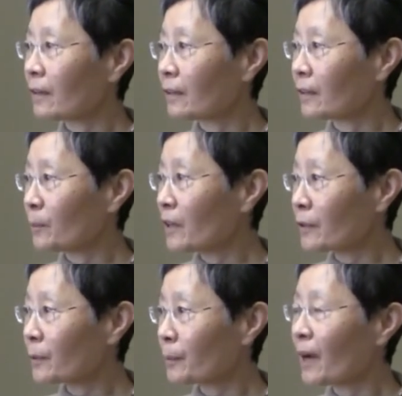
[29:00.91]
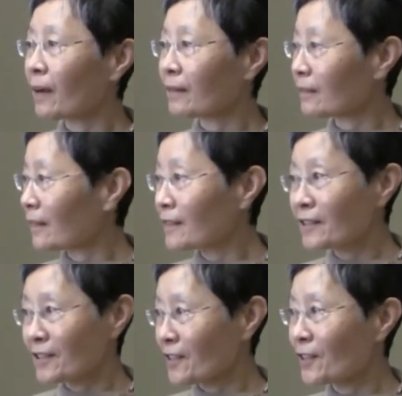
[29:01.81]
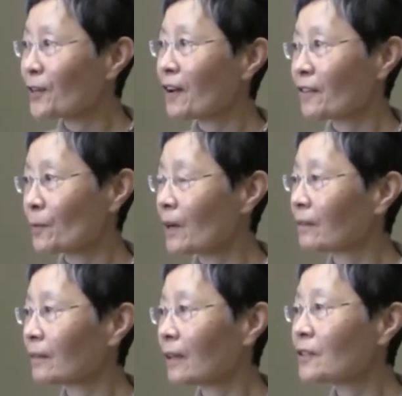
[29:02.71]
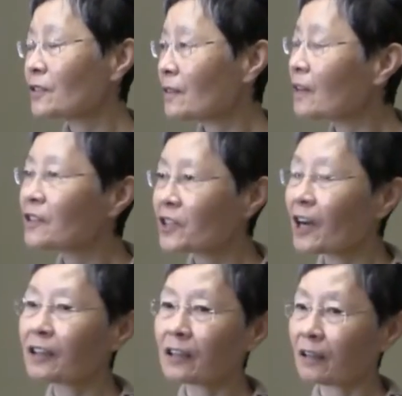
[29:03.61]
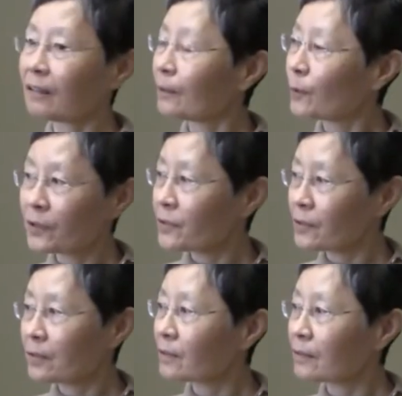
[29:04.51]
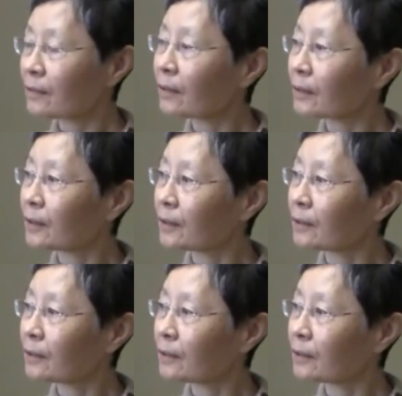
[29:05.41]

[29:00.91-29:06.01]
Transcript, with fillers: and the military part. They just killed everyone. Mm-hmm. That's that in China was not a,